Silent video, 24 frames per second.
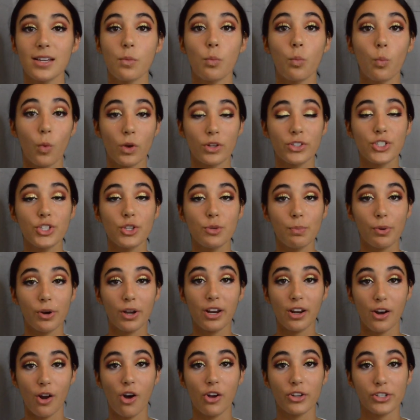and once you put
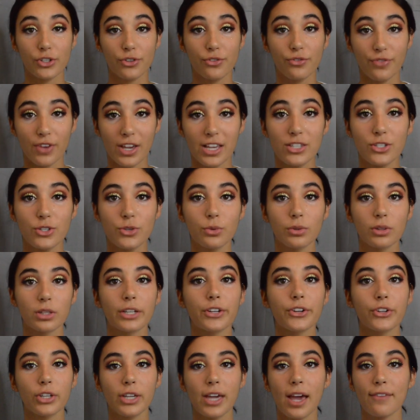it on your face, you
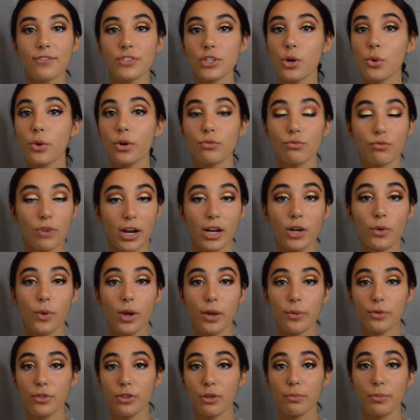literally have to go in right
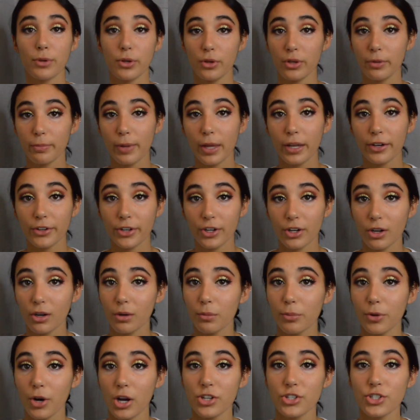away with a beauty blender or
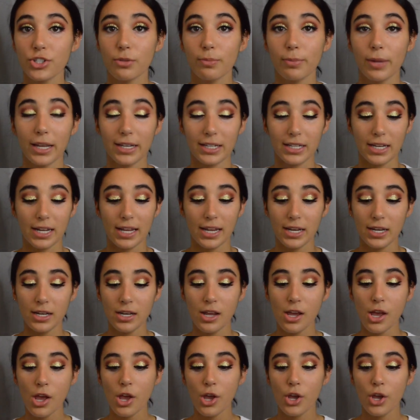a brush to blend it in.